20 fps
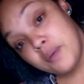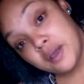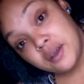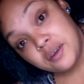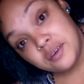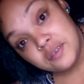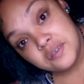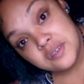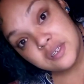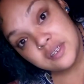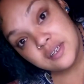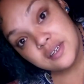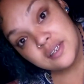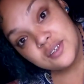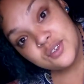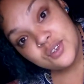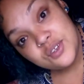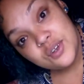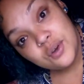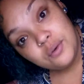packet of
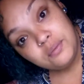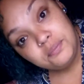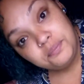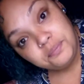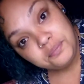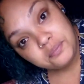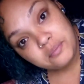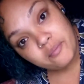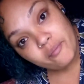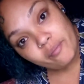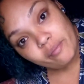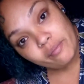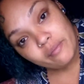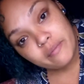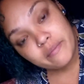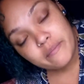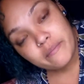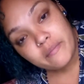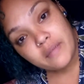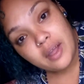cigarettes,
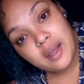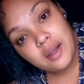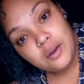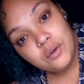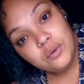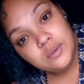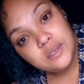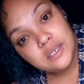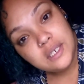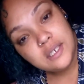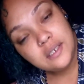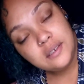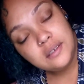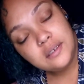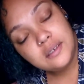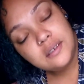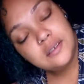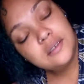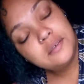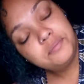I looked at
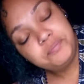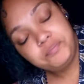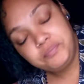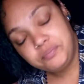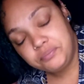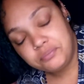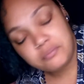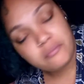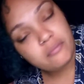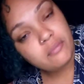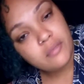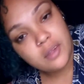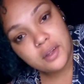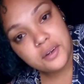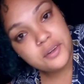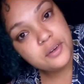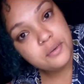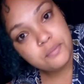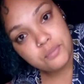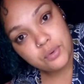it.
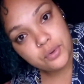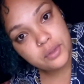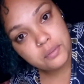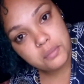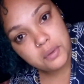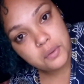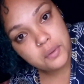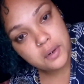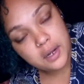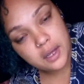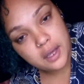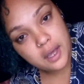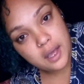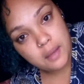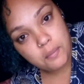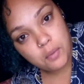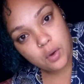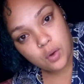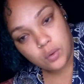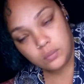It didn't bother me when I
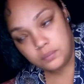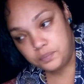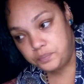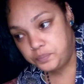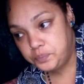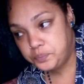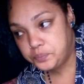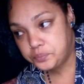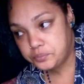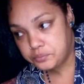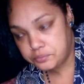came home.